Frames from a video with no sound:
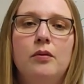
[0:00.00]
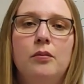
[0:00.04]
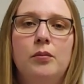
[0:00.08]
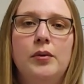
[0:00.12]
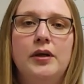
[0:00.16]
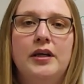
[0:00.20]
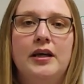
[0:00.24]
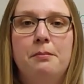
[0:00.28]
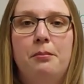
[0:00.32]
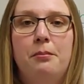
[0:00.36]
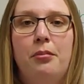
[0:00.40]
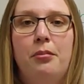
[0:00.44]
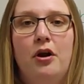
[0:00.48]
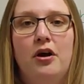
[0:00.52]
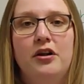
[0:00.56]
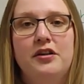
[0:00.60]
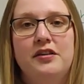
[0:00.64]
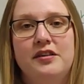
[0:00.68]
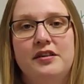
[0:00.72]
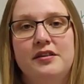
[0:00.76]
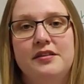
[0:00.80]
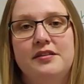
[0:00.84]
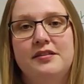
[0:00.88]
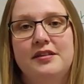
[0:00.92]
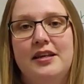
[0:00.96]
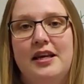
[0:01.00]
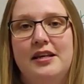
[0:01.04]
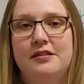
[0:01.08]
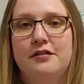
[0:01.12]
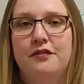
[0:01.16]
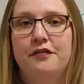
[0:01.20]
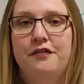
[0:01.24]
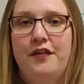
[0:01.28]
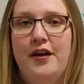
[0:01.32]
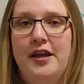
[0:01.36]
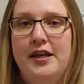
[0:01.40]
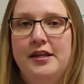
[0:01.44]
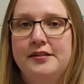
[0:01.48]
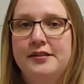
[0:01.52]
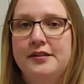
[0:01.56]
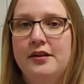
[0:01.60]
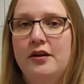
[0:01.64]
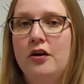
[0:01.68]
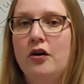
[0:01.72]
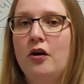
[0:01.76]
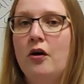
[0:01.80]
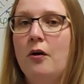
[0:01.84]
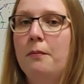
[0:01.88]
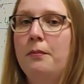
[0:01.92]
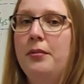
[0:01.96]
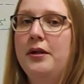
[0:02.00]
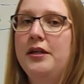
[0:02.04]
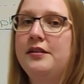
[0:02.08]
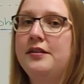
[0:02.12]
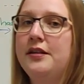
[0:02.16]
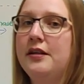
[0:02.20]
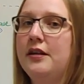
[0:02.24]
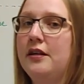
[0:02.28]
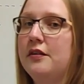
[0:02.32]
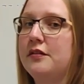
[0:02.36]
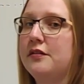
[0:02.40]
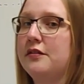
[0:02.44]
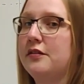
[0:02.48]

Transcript: We can plot this as a phasor completing a